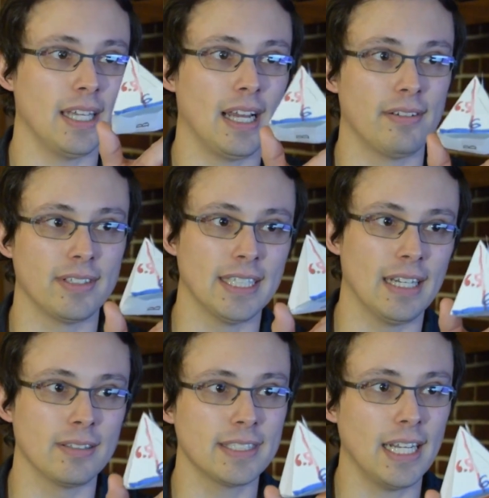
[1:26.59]
have on the
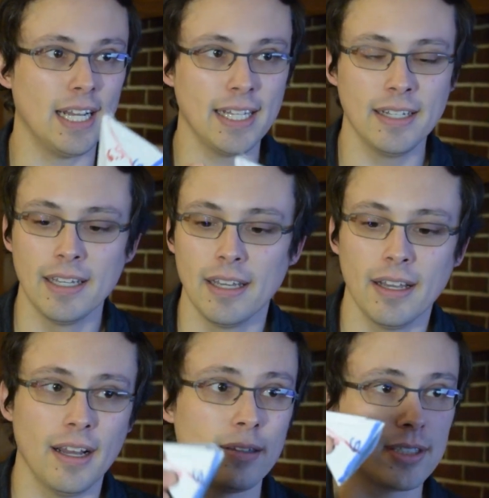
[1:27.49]
outside.
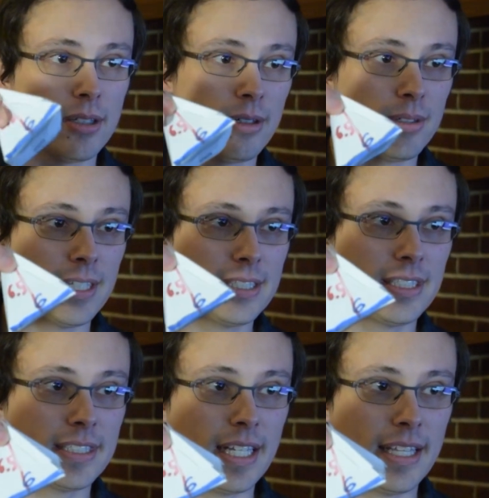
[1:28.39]
So let's
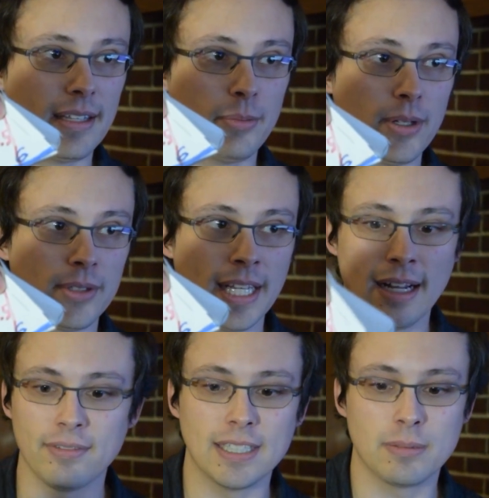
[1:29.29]
just say that we only have these